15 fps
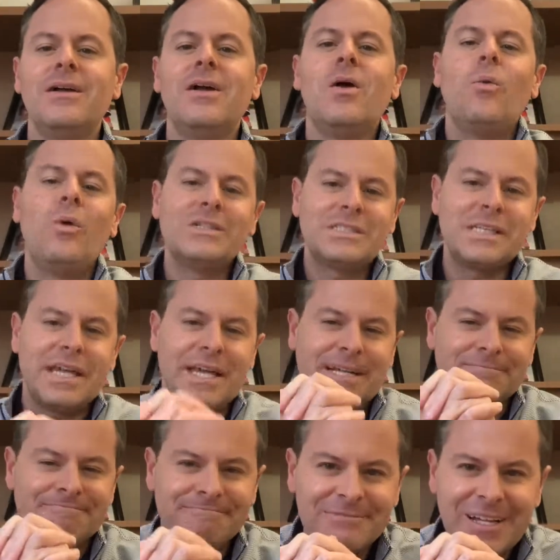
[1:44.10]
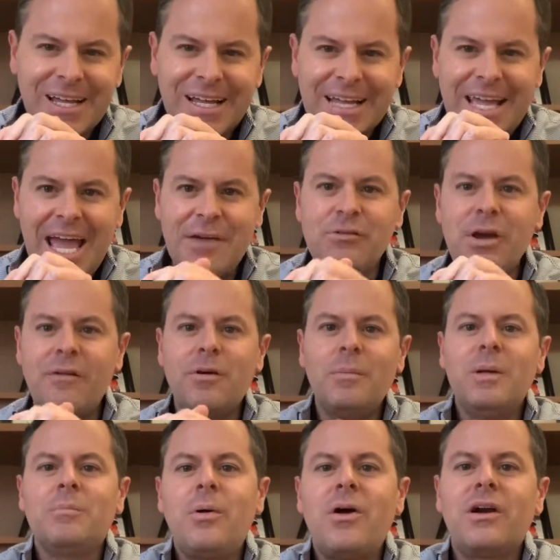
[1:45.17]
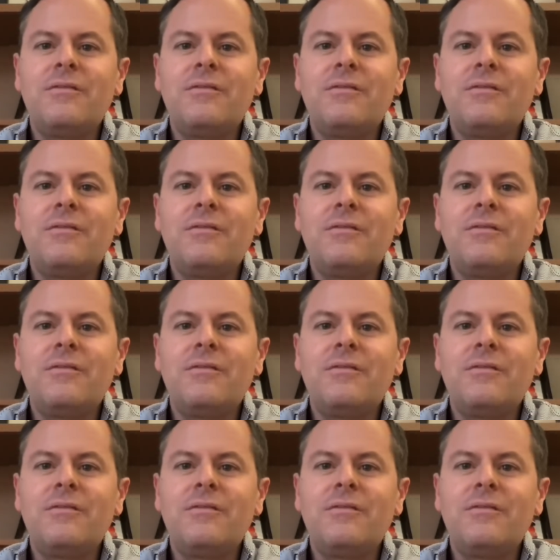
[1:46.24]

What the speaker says: Once again, have you ever been part of